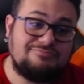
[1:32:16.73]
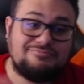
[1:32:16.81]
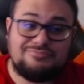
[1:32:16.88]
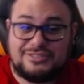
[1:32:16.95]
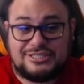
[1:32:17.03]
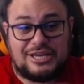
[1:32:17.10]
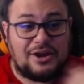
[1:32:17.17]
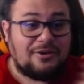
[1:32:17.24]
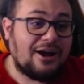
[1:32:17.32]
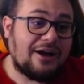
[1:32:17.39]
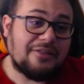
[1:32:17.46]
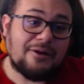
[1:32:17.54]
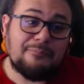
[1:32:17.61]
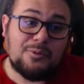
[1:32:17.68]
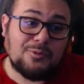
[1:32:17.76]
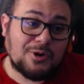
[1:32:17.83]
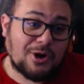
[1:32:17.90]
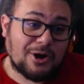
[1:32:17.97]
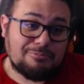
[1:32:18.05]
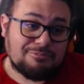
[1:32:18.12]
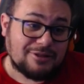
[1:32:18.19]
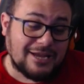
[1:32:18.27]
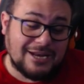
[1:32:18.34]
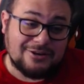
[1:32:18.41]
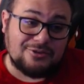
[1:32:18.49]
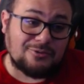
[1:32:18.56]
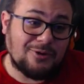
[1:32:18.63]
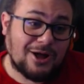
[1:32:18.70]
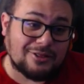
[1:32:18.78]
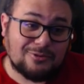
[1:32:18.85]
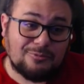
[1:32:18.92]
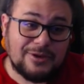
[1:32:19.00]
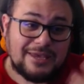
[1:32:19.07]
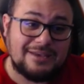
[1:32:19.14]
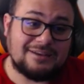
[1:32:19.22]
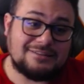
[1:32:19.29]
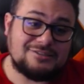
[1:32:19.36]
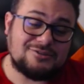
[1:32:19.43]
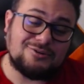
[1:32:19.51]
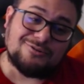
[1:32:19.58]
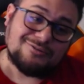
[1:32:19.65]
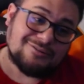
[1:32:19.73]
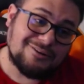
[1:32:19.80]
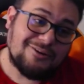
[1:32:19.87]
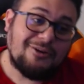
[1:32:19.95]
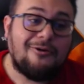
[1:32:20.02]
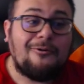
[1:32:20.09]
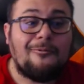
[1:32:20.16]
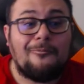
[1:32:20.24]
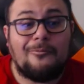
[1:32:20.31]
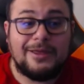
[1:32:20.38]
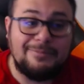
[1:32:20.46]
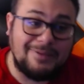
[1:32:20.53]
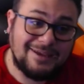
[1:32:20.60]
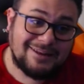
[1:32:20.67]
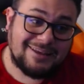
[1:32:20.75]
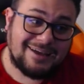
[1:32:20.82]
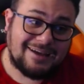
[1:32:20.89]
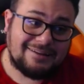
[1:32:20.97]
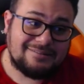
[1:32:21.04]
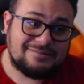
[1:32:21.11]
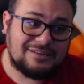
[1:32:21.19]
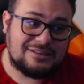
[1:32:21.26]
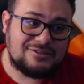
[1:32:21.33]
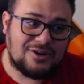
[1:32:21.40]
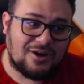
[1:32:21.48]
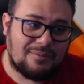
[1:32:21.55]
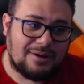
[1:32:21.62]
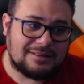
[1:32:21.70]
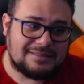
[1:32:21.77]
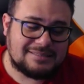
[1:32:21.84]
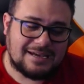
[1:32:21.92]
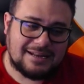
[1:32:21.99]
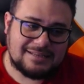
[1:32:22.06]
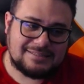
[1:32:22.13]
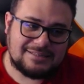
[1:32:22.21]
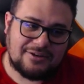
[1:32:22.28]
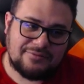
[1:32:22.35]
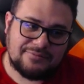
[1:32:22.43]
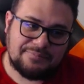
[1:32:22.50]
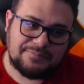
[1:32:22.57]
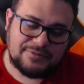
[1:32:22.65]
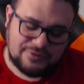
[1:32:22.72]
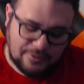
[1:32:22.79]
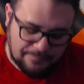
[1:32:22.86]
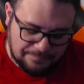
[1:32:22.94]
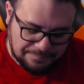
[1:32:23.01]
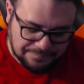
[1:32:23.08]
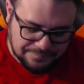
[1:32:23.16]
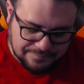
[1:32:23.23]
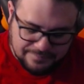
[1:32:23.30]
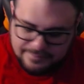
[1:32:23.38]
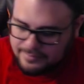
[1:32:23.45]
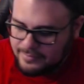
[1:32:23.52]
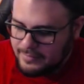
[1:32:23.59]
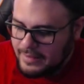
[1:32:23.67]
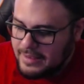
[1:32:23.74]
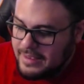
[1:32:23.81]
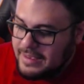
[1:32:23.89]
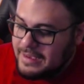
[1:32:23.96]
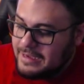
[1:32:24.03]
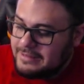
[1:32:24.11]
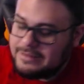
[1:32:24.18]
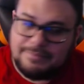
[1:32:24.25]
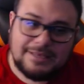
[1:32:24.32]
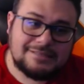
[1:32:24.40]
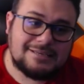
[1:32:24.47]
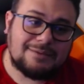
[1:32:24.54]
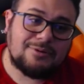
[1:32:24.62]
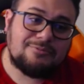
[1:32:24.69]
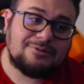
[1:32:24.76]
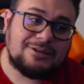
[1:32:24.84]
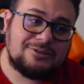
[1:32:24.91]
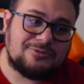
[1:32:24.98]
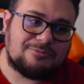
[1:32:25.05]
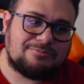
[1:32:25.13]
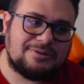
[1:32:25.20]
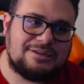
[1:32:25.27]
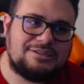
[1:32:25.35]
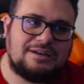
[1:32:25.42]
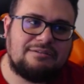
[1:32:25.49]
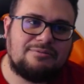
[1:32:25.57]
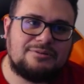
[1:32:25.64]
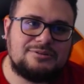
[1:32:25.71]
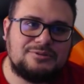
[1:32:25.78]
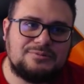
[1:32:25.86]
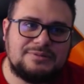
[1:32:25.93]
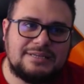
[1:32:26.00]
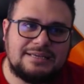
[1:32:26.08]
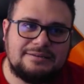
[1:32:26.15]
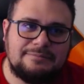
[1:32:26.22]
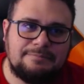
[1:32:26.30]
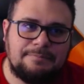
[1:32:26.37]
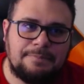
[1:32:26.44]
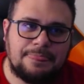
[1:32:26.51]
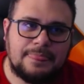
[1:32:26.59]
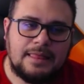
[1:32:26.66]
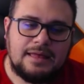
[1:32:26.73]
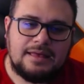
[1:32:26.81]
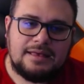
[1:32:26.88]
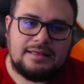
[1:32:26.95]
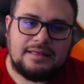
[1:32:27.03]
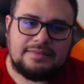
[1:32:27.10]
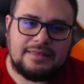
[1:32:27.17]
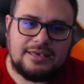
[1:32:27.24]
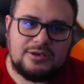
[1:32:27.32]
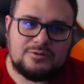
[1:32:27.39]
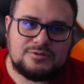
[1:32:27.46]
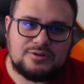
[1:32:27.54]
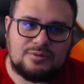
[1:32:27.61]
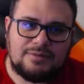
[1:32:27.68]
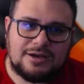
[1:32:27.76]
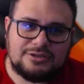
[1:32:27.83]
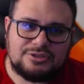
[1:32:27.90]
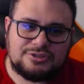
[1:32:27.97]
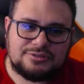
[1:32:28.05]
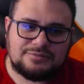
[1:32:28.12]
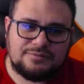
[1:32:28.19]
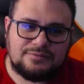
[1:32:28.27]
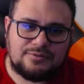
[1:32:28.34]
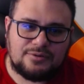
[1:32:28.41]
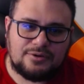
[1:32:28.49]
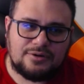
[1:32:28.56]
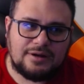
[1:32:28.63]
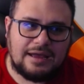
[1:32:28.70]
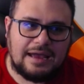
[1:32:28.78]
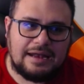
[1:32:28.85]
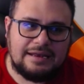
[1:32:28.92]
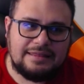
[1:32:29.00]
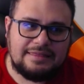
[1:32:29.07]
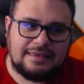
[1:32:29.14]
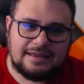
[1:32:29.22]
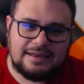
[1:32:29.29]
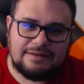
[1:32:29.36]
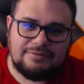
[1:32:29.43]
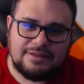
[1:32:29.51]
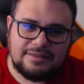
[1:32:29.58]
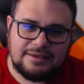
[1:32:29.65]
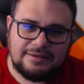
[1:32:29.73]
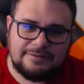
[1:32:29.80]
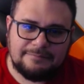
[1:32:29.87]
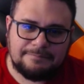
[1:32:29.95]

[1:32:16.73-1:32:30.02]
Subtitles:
share how that Moon card played throughout the week until we meet again and talk about this kind of stuff. So in the meantime, I really do appreciate everyone tuned in. Thank you so much for anything and everything.